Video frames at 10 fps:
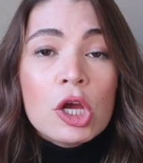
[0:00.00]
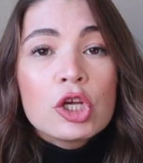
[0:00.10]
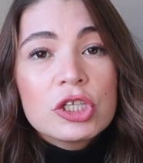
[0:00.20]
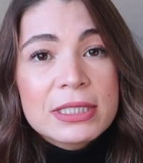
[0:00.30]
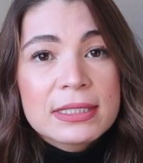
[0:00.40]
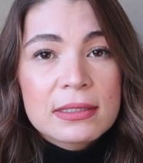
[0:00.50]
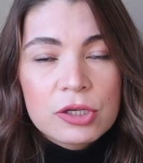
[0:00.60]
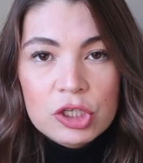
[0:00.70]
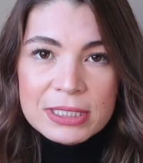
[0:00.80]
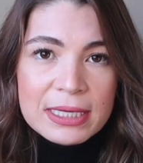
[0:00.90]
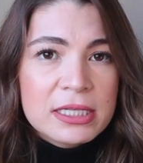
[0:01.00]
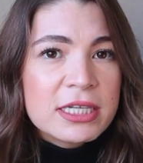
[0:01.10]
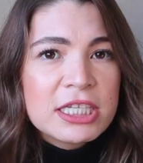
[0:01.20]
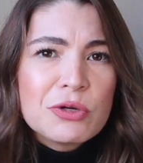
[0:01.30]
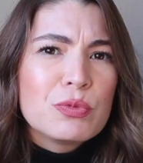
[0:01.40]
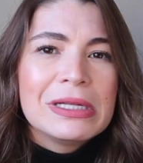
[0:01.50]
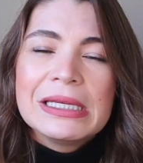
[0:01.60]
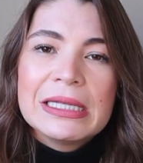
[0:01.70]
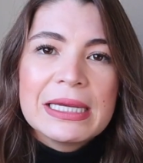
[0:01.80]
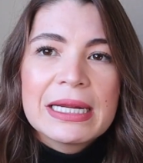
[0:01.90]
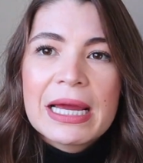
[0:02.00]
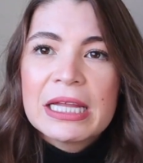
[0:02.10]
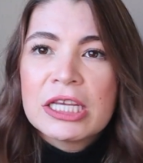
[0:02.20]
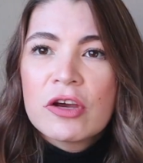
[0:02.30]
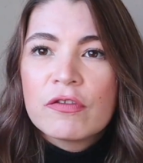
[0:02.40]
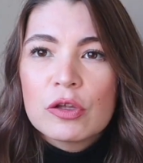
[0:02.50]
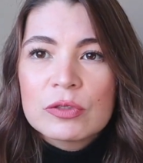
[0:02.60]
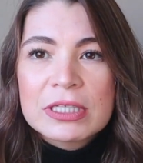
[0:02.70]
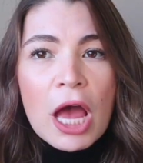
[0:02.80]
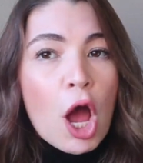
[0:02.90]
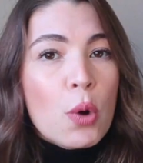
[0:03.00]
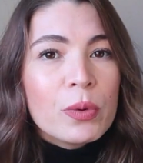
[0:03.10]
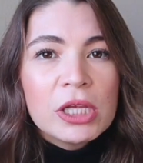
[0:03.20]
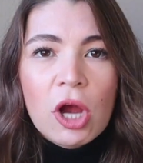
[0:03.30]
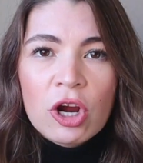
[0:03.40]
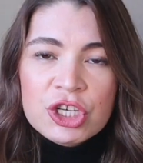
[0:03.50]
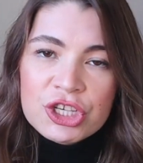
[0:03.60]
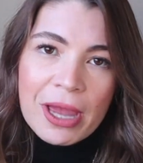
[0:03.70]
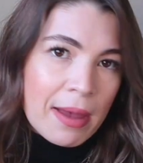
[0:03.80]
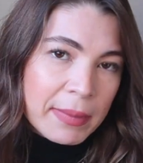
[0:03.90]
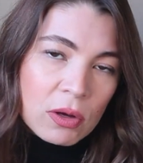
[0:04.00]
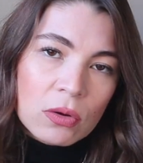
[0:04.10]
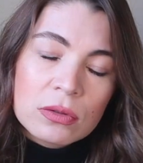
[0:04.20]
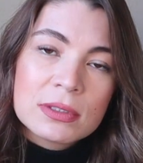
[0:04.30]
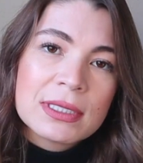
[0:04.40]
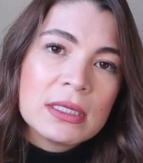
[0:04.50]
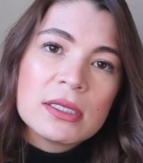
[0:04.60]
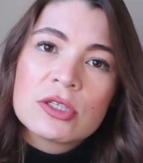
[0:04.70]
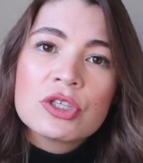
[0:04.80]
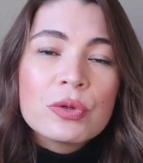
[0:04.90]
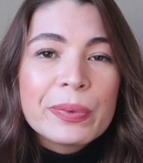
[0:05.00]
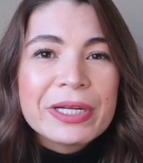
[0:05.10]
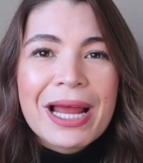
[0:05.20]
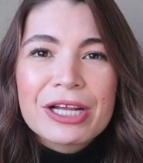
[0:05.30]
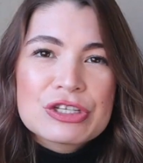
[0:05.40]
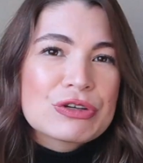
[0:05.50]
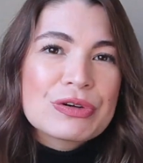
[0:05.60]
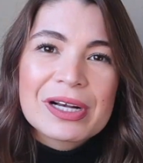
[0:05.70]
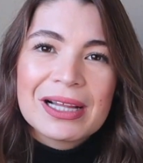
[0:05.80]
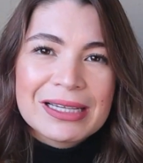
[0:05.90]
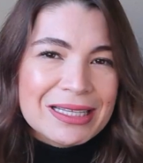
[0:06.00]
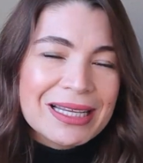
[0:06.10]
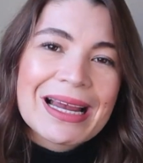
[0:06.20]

Your skin doesn't really need any of those really harsh chemicals, and it's super natural, clean